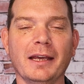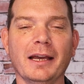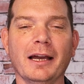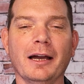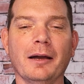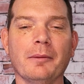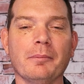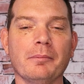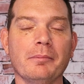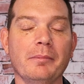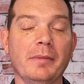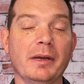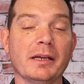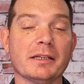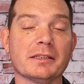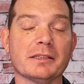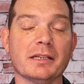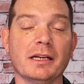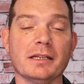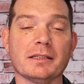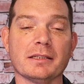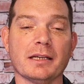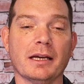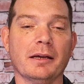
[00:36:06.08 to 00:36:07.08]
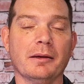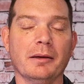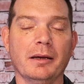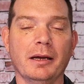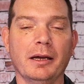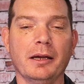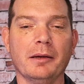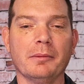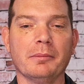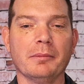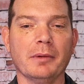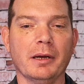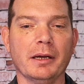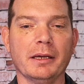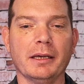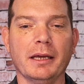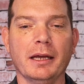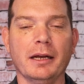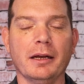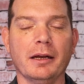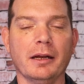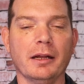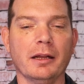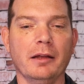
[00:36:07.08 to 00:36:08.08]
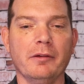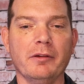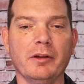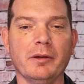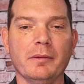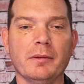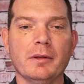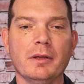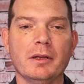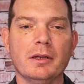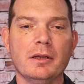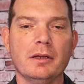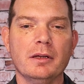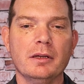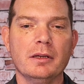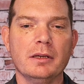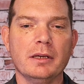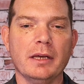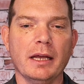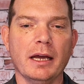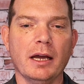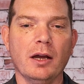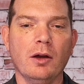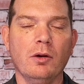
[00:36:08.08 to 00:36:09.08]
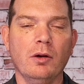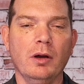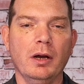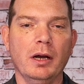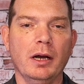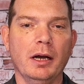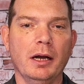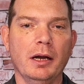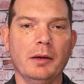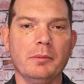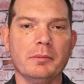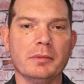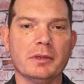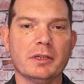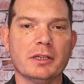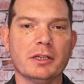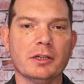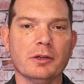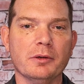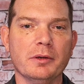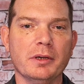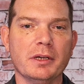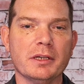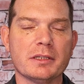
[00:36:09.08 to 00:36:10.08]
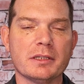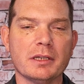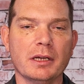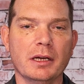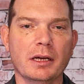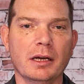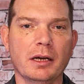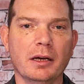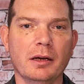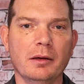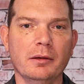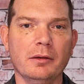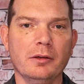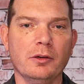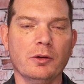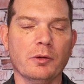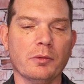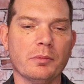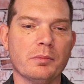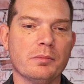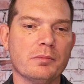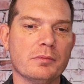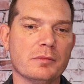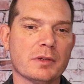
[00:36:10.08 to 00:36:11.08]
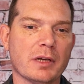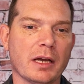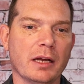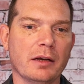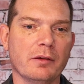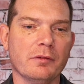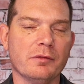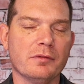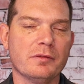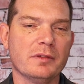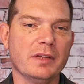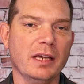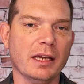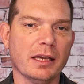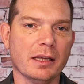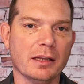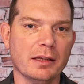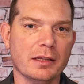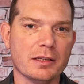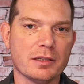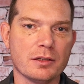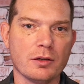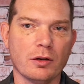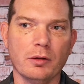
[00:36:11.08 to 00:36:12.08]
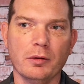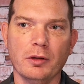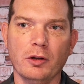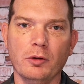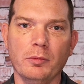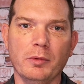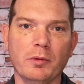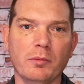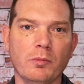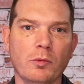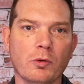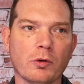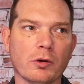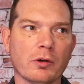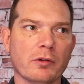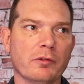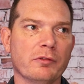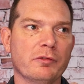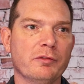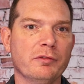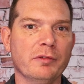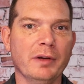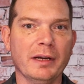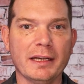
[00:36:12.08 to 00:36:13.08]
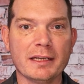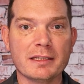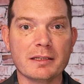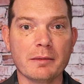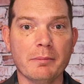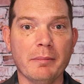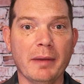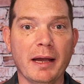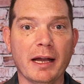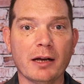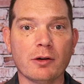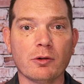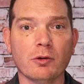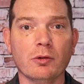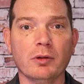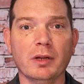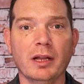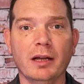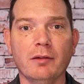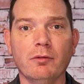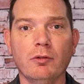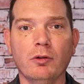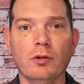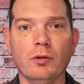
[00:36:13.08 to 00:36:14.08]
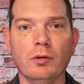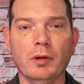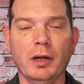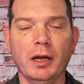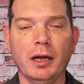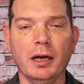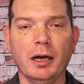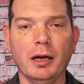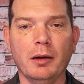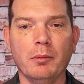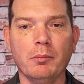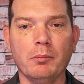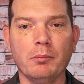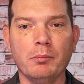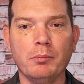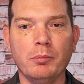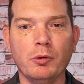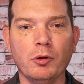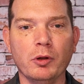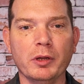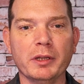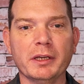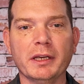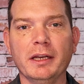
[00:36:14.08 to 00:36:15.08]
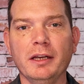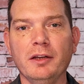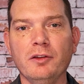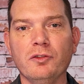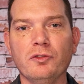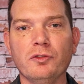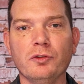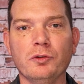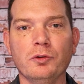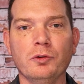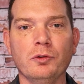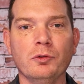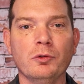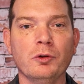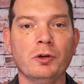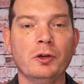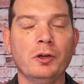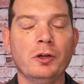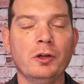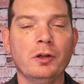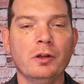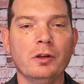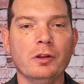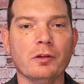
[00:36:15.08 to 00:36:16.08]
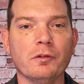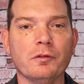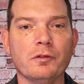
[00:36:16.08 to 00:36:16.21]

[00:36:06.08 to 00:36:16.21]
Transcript: Yeah, makes sense. I get it. I love it. Now, I'm curious, kind of taking this on a little bit more of, I guess, a macro level, pulling it into the